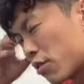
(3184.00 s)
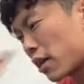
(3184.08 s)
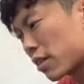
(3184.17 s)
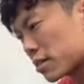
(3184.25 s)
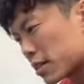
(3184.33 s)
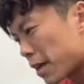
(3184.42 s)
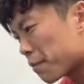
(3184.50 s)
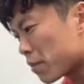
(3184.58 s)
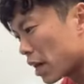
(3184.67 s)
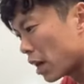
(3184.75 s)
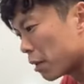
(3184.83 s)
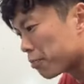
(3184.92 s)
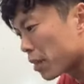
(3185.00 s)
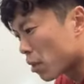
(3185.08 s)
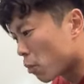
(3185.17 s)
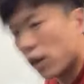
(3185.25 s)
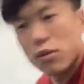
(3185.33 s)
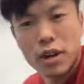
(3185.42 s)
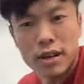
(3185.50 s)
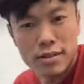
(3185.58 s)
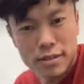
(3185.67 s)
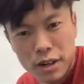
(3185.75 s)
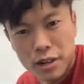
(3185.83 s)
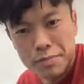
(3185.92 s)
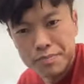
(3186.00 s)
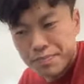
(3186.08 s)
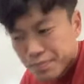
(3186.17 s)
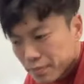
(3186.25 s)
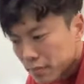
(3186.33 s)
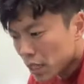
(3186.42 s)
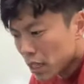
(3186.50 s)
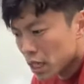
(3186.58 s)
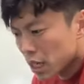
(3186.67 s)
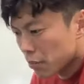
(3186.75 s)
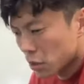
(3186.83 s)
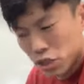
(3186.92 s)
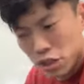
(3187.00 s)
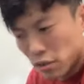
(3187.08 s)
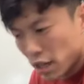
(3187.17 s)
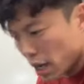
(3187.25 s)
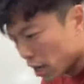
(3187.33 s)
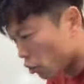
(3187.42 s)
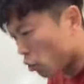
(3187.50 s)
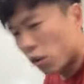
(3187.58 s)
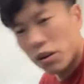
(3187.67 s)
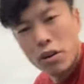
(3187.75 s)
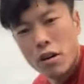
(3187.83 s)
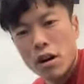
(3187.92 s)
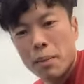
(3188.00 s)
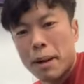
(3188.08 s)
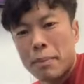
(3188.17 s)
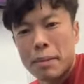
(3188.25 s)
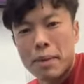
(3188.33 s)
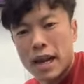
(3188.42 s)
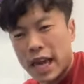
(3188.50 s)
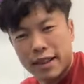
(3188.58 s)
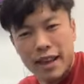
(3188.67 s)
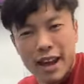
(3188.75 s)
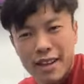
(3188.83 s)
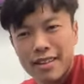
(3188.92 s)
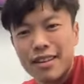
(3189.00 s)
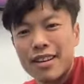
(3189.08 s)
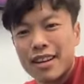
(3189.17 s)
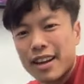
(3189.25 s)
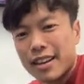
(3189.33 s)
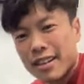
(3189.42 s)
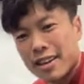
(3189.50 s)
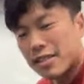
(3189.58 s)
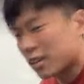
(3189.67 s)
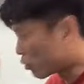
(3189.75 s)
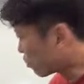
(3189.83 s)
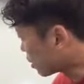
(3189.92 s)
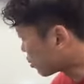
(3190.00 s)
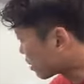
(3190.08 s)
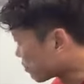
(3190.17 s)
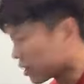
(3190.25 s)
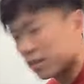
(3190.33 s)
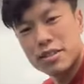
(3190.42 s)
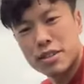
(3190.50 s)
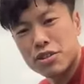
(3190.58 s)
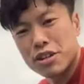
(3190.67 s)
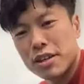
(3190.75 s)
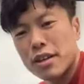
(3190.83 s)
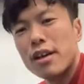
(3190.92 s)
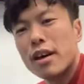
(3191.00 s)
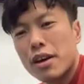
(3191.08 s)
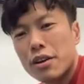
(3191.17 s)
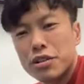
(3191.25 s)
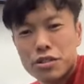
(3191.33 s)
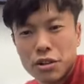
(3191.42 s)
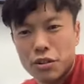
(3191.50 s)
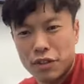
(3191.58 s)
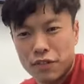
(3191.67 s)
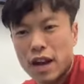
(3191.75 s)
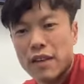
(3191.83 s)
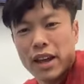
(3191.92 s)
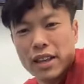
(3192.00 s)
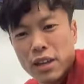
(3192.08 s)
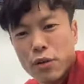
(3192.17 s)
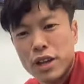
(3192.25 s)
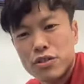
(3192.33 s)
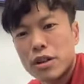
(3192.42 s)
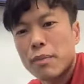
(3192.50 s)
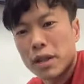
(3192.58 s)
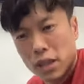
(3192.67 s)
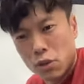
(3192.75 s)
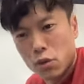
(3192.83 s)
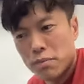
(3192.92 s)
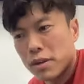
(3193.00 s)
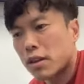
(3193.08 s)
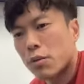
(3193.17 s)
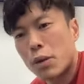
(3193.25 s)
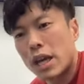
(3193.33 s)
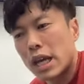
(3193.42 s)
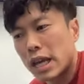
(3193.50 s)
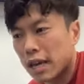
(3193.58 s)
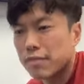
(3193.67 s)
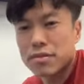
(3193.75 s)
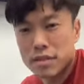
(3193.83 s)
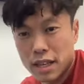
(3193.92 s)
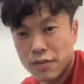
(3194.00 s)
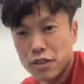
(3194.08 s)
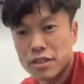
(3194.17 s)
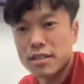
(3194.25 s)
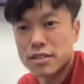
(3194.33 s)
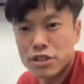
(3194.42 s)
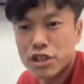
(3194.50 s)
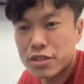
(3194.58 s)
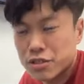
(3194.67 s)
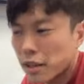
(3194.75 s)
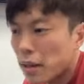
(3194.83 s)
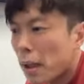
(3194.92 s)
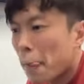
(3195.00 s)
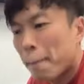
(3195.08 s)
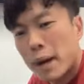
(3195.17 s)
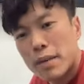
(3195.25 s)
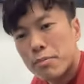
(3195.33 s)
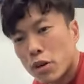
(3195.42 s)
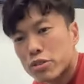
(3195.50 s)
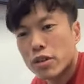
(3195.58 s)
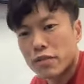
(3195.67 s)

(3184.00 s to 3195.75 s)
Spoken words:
understand why you gotta sell. Mochi donut, corn dog, blah, blah, blah, like that. And then the equipment, you can make a decision. And also, if you have any question about the equipment, we can give you some suggestion. But most of the